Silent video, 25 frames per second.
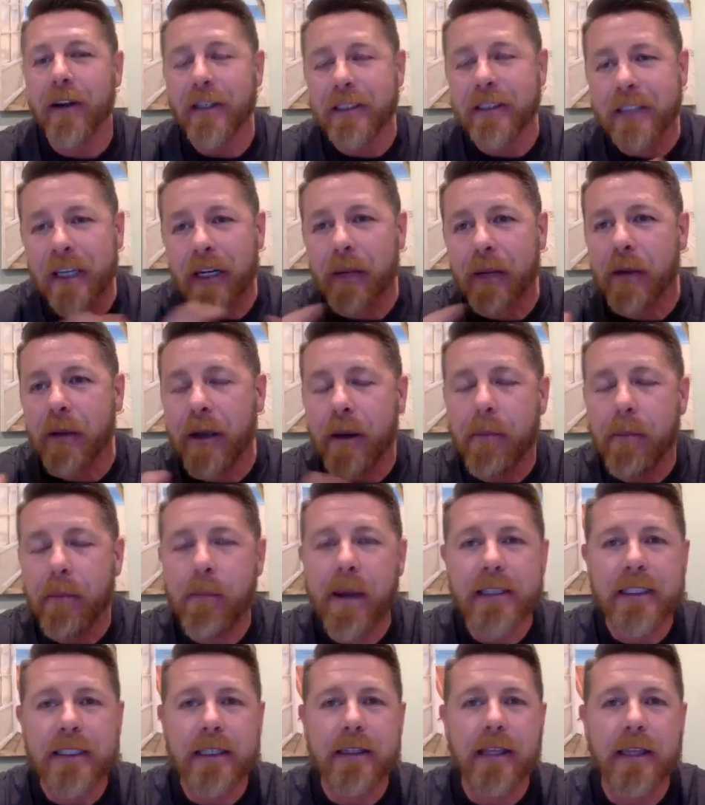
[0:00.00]
It's going to be an
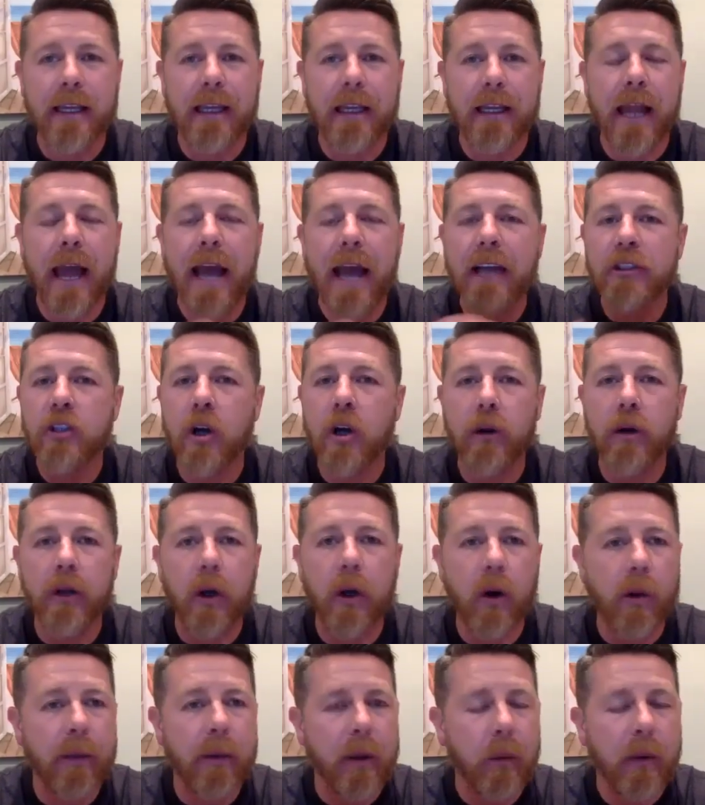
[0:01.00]
amazing thing. And as y'all
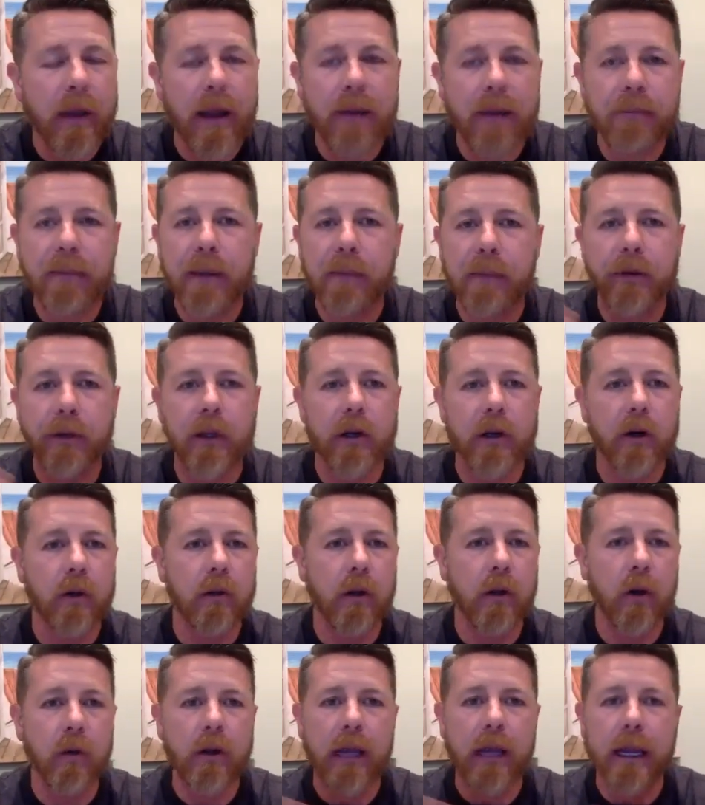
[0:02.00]
know, I mean, we have people that are
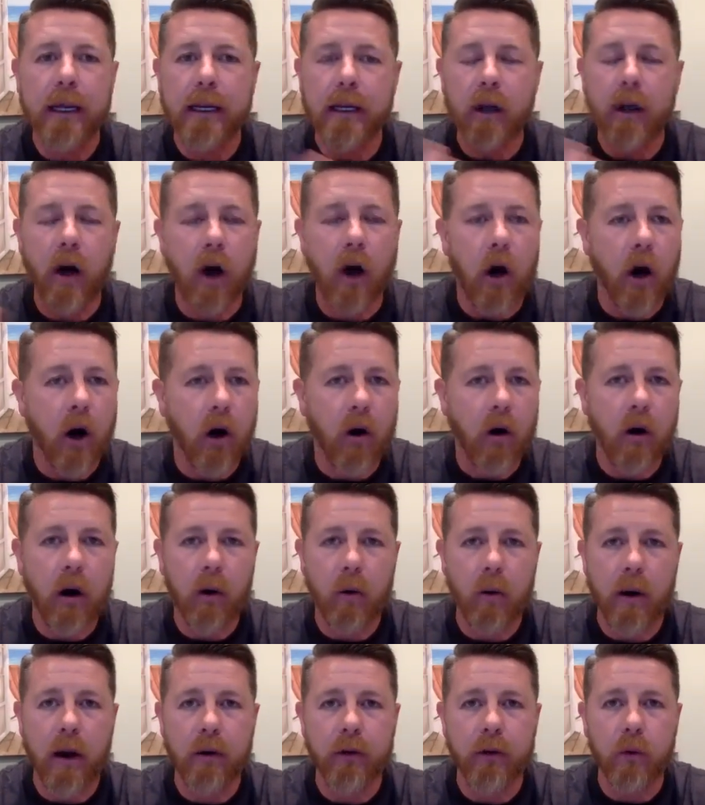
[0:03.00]
located all
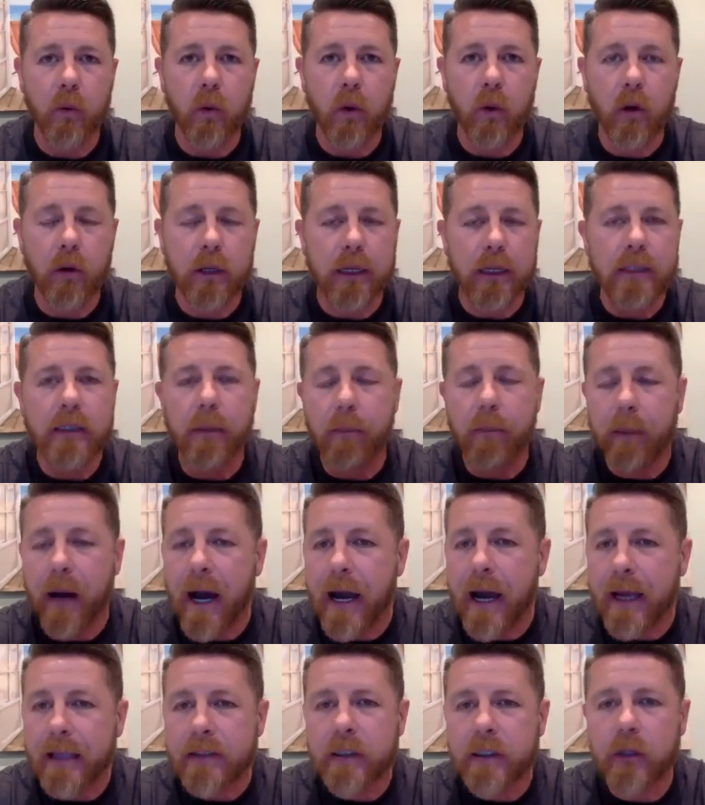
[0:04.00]
around the world, and
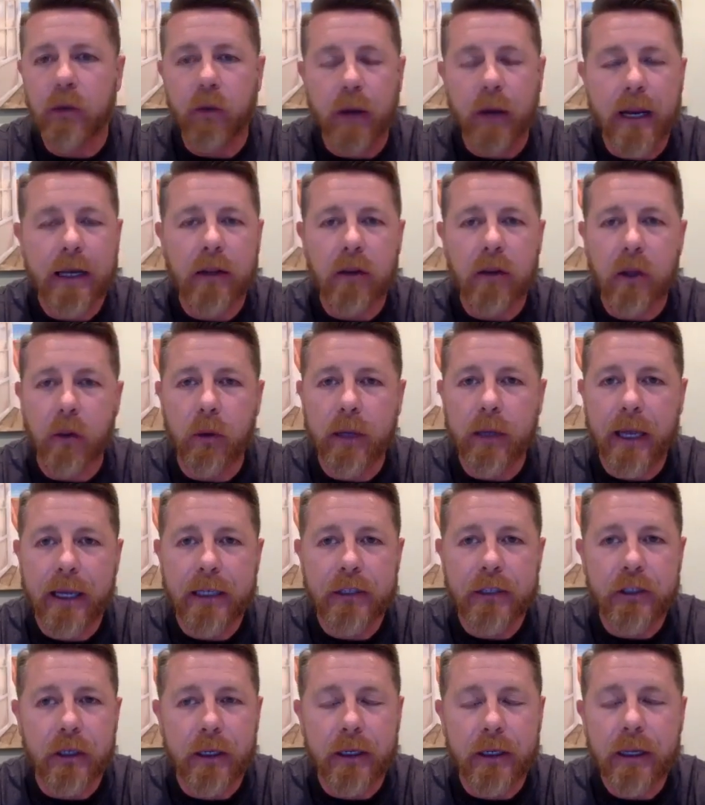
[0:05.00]
Dubai is a great
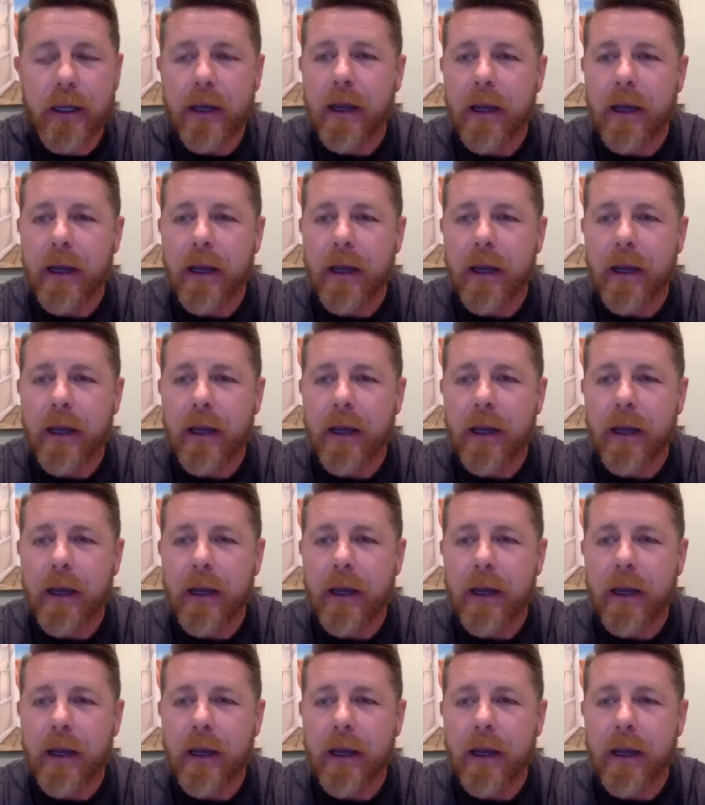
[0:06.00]
location.